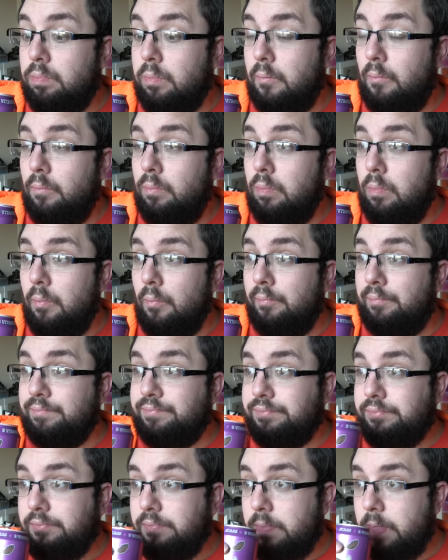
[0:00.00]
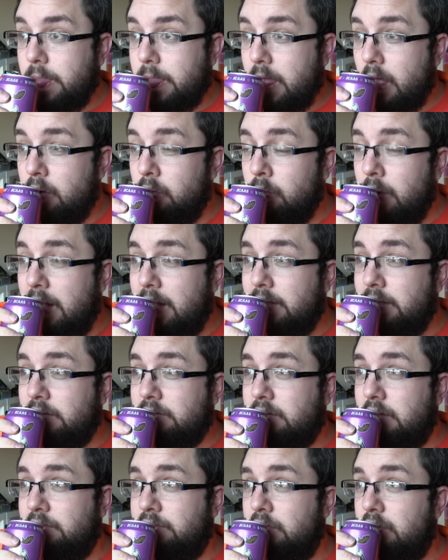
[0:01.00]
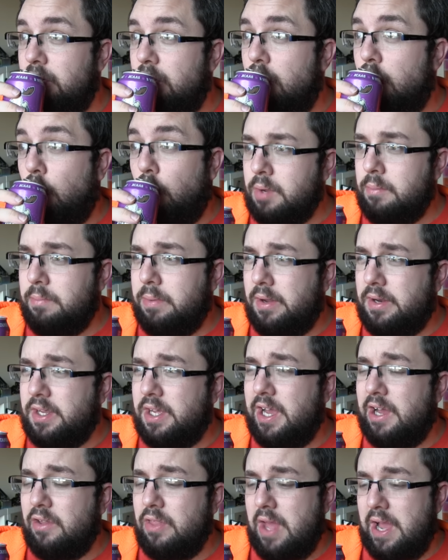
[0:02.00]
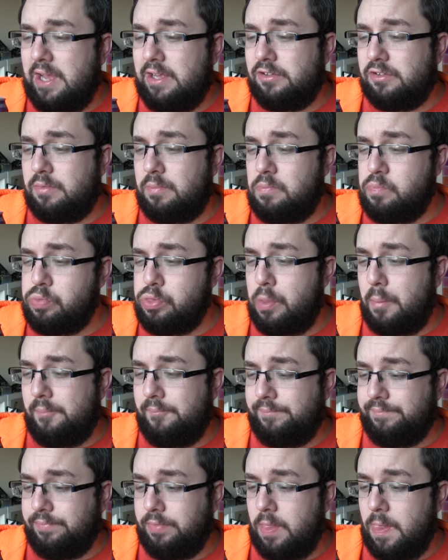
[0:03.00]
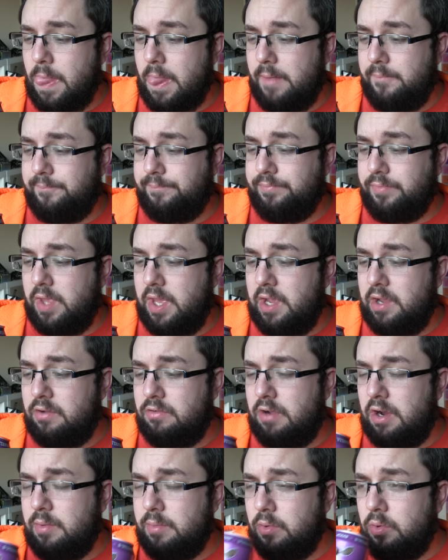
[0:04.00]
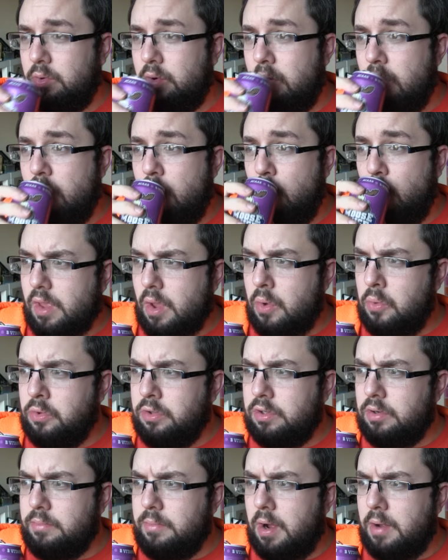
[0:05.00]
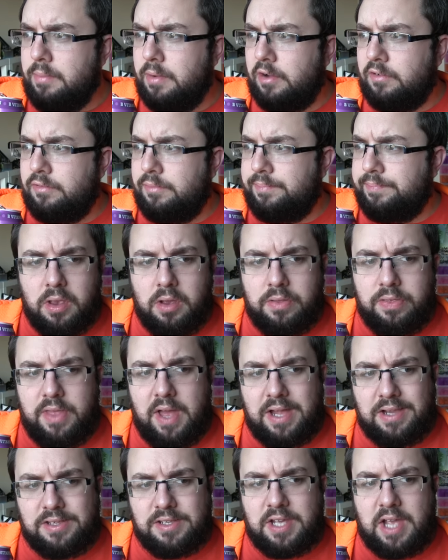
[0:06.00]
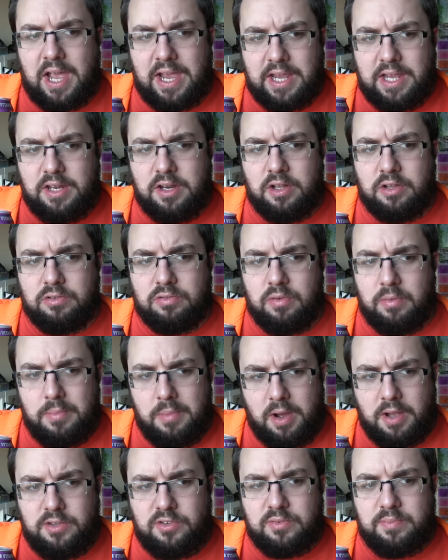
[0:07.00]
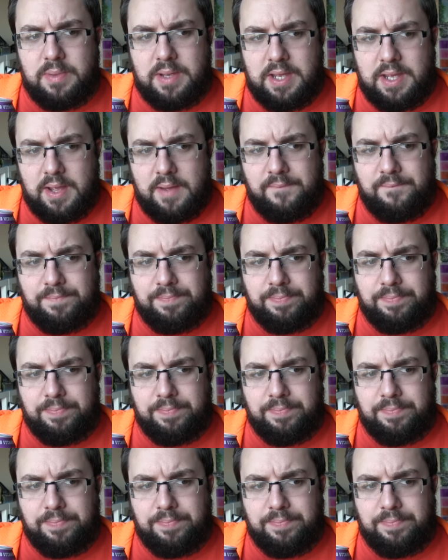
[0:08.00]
Mmm. Wow, that's different. Bloody hell, that is incredible. What does it remind me of? That tanginess reminds me...